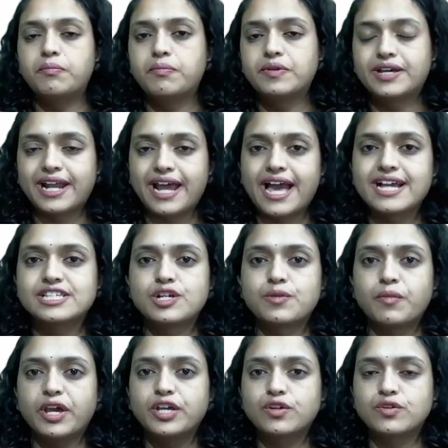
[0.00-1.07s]
cracks or
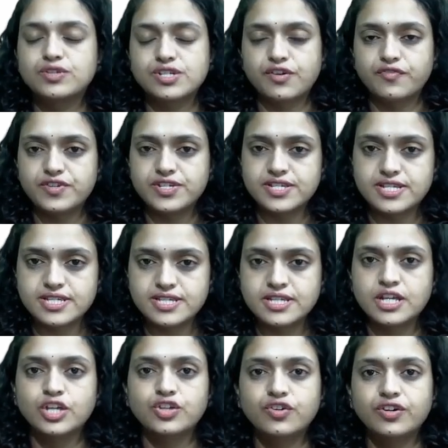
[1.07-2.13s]
micro surfaces.
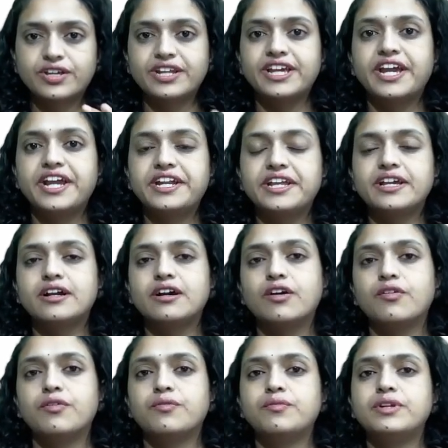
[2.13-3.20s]
You're creating a
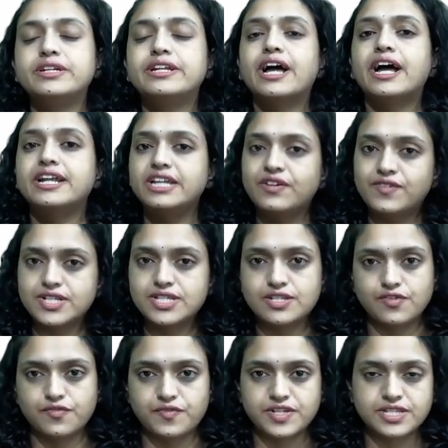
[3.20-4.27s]
little uneven
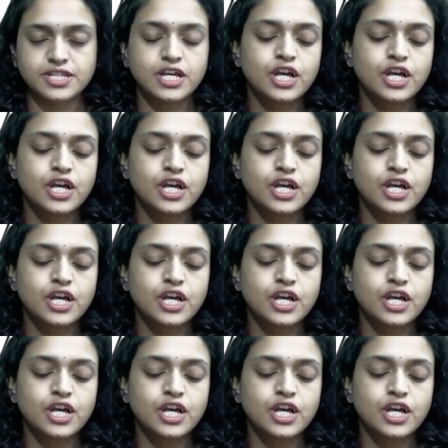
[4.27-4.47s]
surface.